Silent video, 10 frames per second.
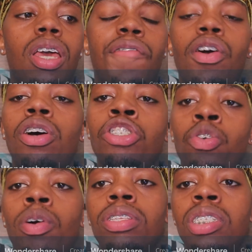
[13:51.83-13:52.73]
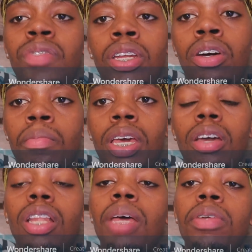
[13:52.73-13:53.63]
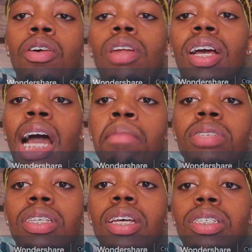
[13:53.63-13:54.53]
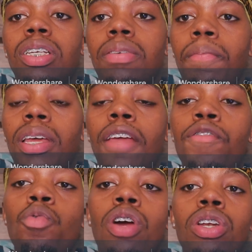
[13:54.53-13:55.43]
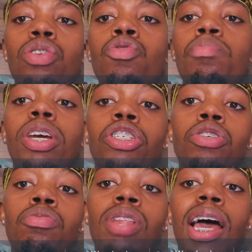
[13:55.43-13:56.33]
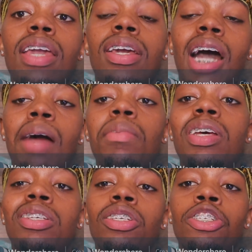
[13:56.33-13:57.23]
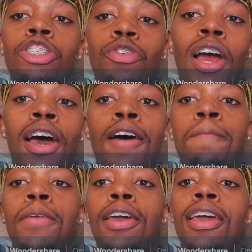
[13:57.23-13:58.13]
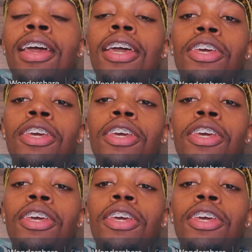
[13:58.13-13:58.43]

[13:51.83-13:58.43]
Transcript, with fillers: if y'all enjoyed this video man y'all let me know in the comment section and if you are new make sure you like comment and subscribe man